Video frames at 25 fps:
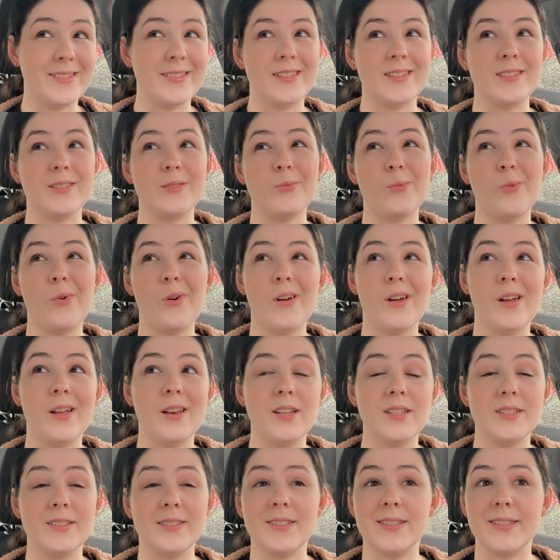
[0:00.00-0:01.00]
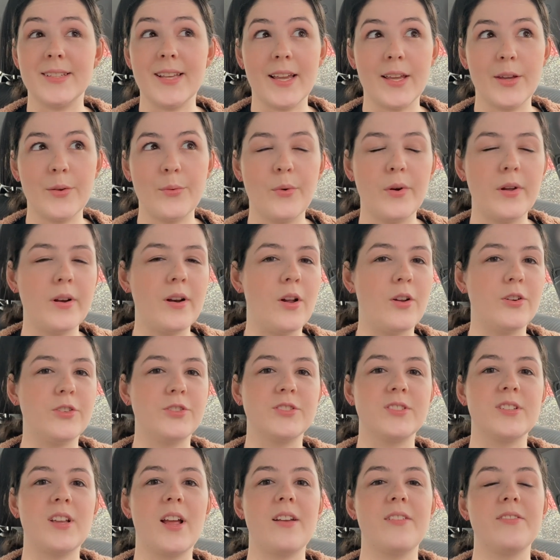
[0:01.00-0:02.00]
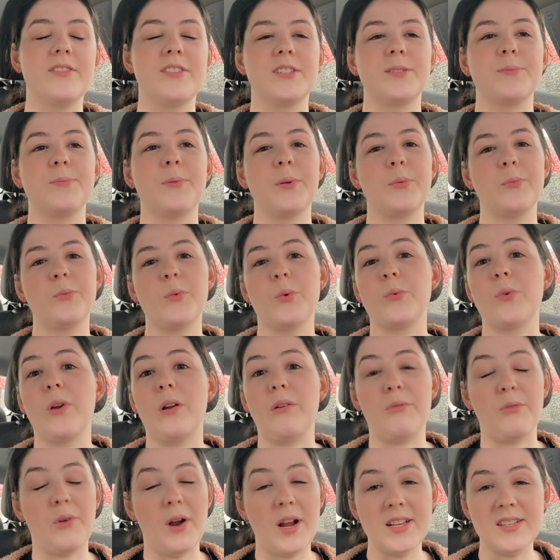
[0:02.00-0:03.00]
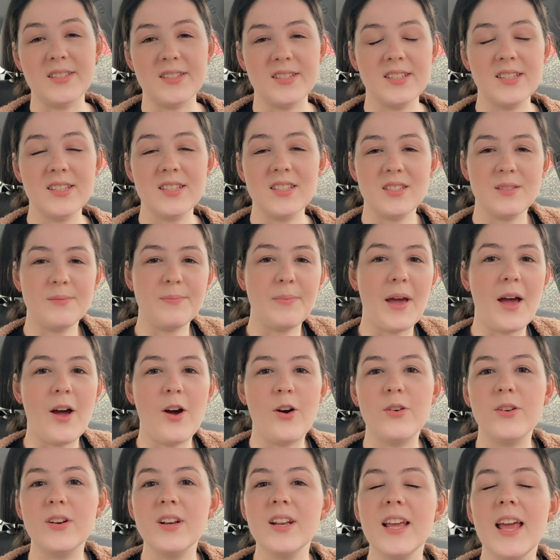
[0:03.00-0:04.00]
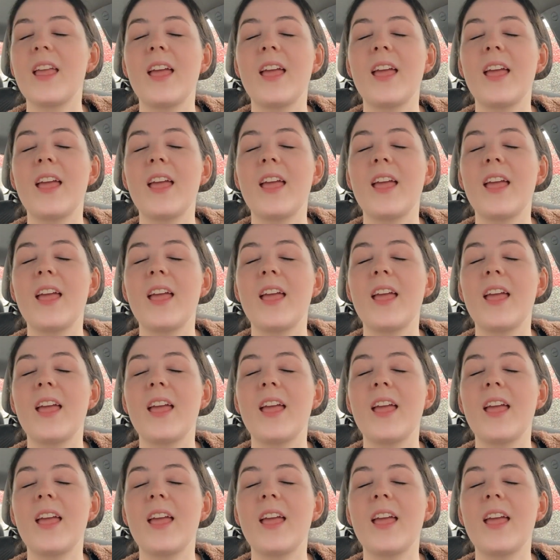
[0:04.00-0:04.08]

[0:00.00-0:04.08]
this one is the second one, I'll just kind of explain what Red Rising is about.